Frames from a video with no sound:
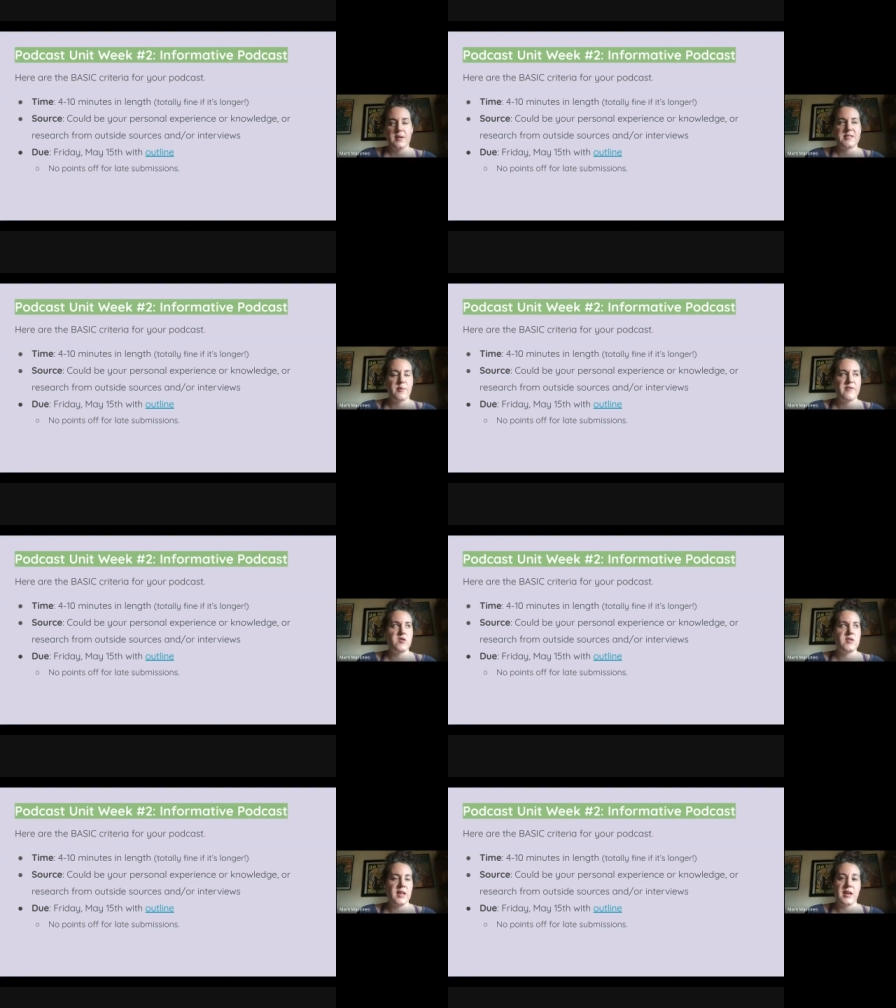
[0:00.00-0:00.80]
Some of
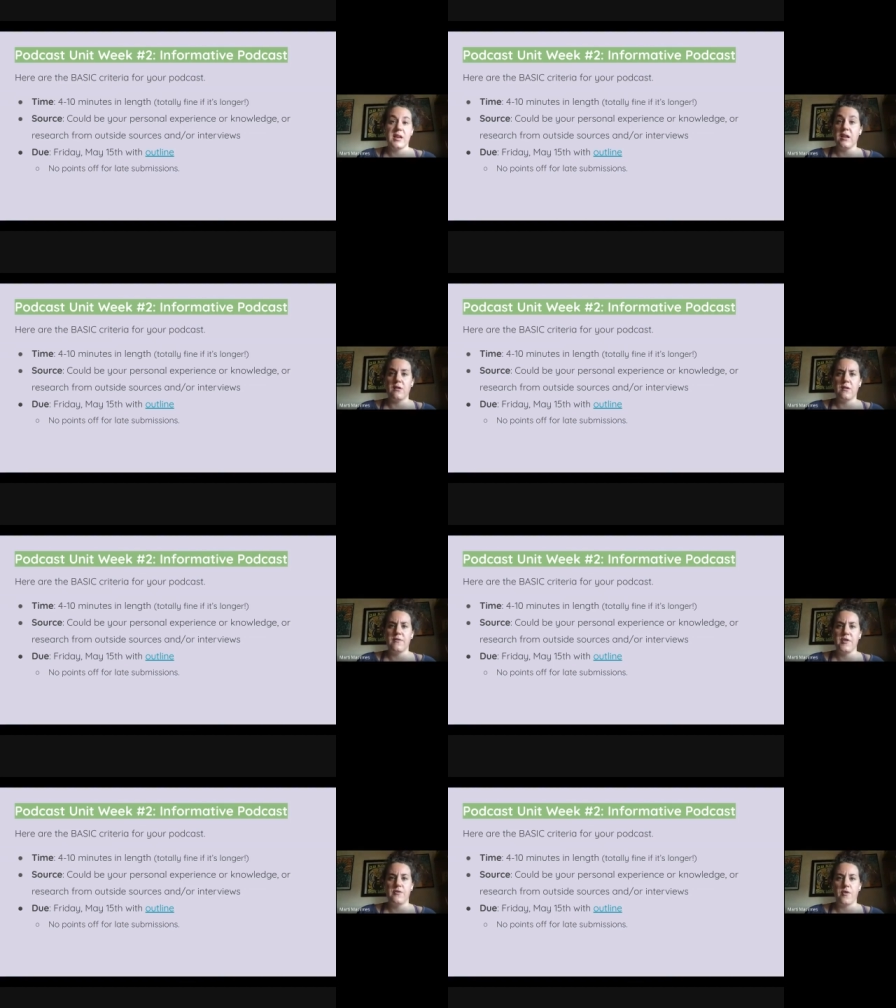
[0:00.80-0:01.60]
you did like an
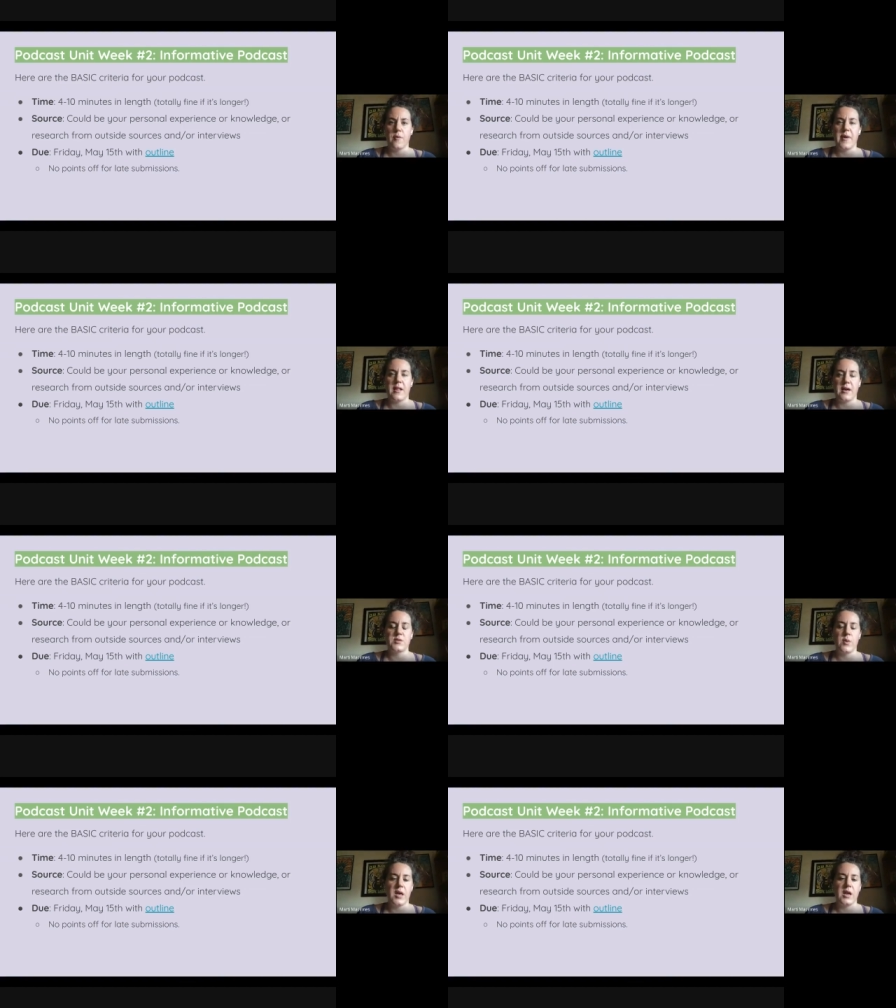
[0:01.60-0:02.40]
interview format
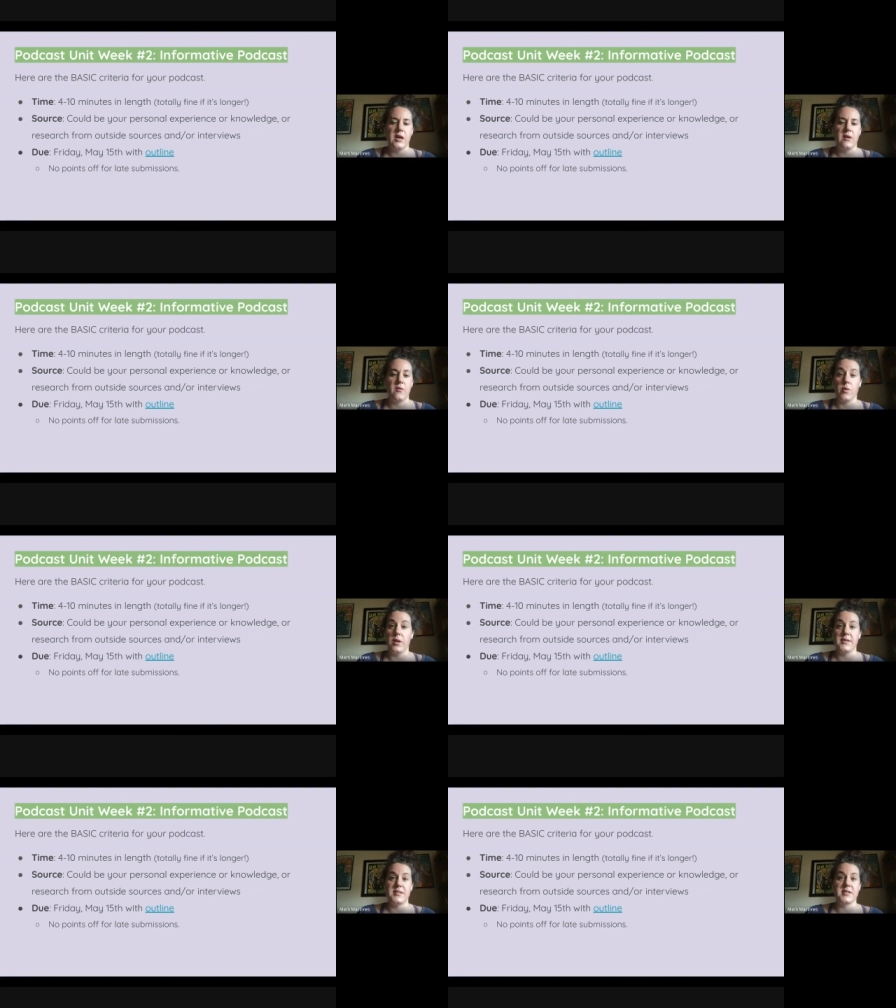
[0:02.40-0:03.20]
last week and it
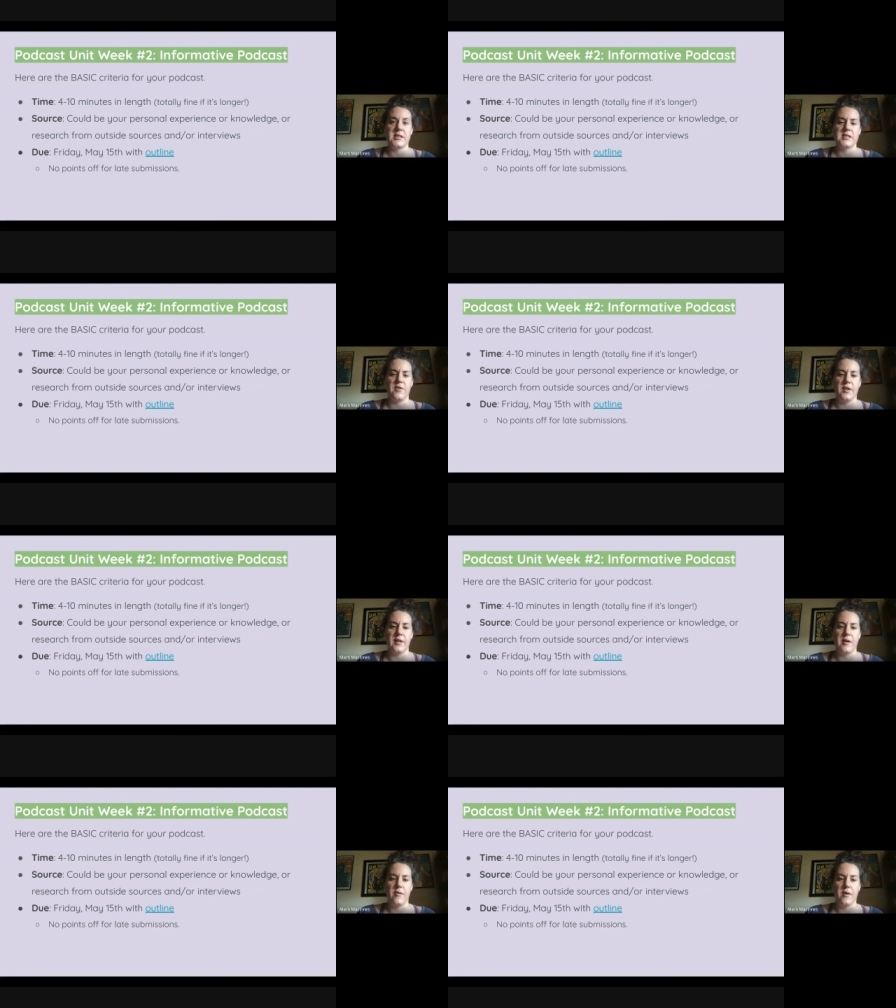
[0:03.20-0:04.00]
really
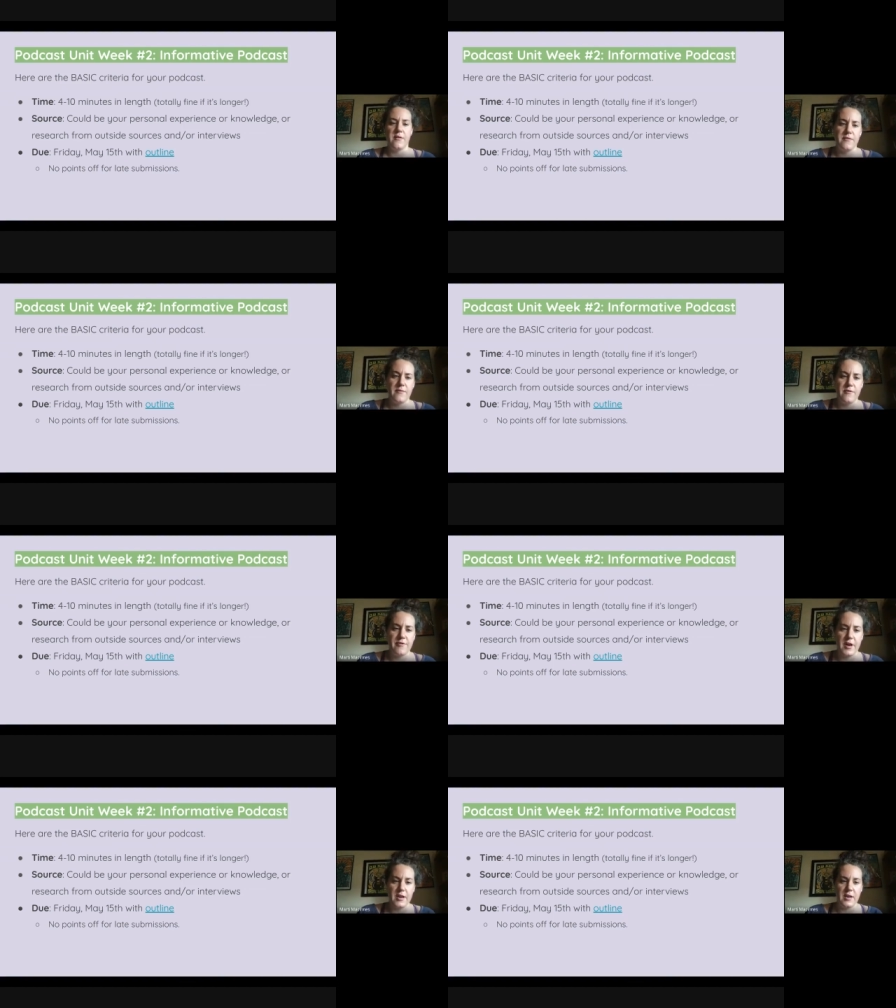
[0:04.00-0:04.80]
successfully. They were
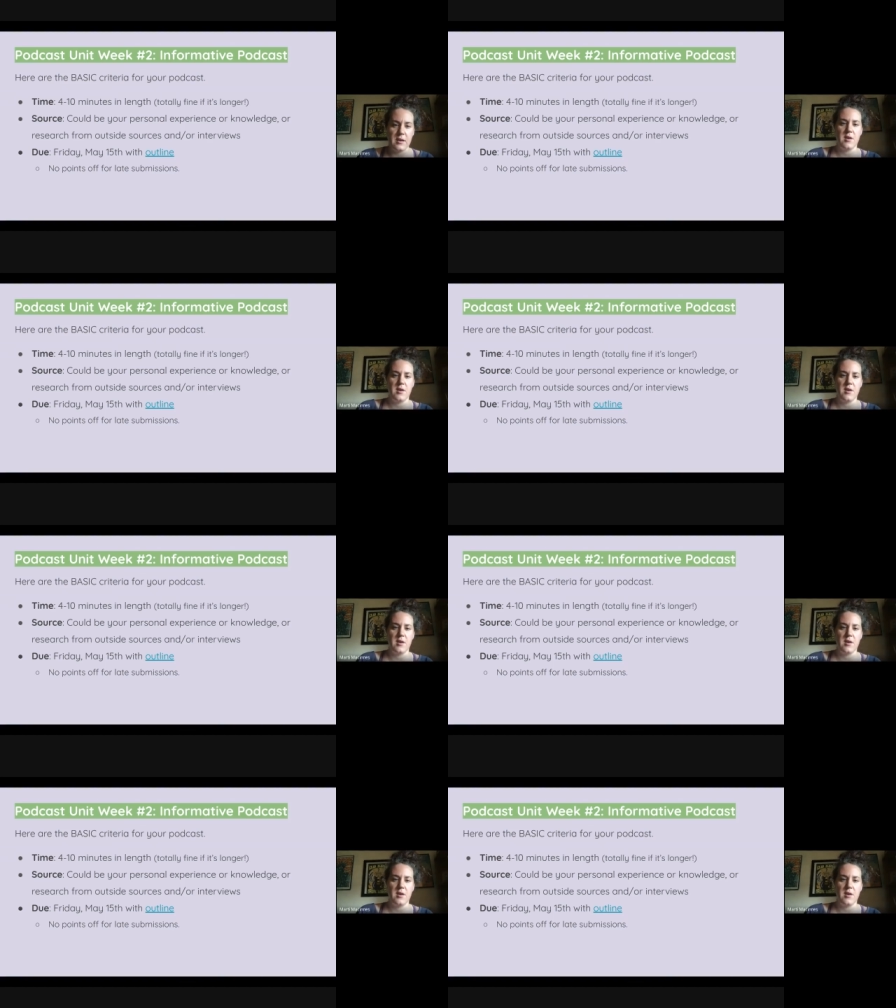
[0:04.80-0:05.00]
fun.